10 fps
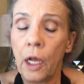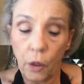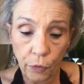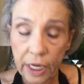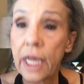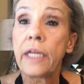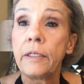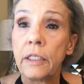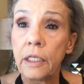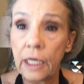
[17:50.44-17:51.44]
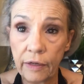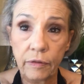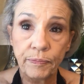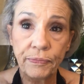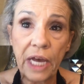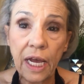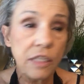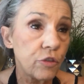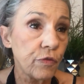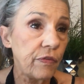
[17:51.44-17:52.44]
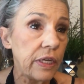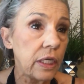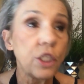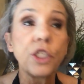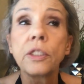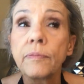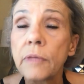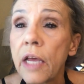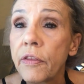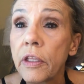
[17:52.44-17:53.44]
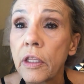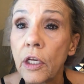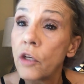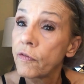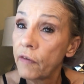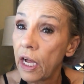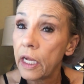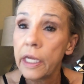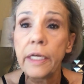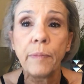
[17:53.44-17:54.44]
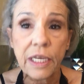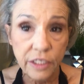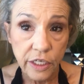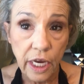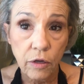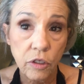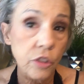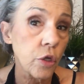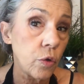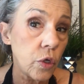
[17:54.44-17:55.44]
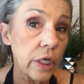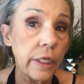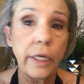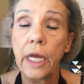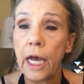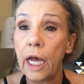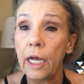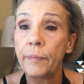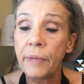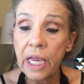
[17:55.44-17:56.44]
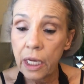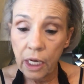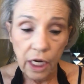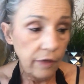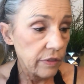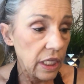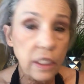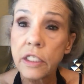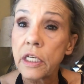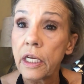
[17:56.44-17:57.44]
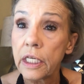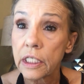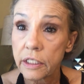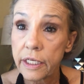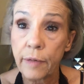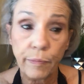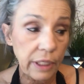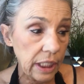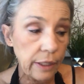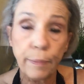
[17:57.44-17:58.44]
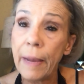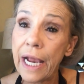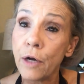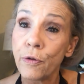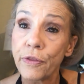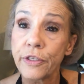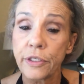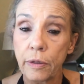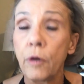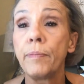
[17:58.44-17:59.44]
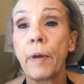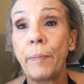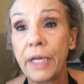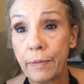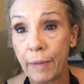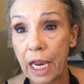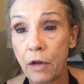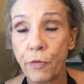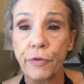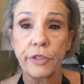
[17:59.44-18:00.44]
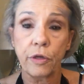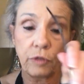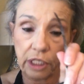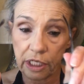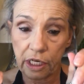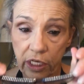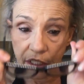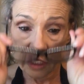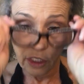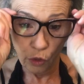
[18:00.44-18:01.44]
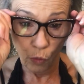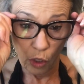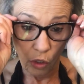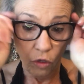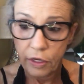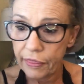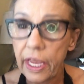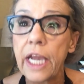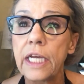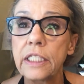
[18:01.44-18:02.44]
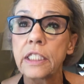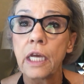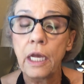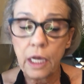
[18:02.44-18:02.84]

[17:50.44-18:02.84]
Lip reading: Okay, eyes are finished. I think they look fine. Mascara's on. Everything's done except my little mouths, my big mouth. So let's get to work on that.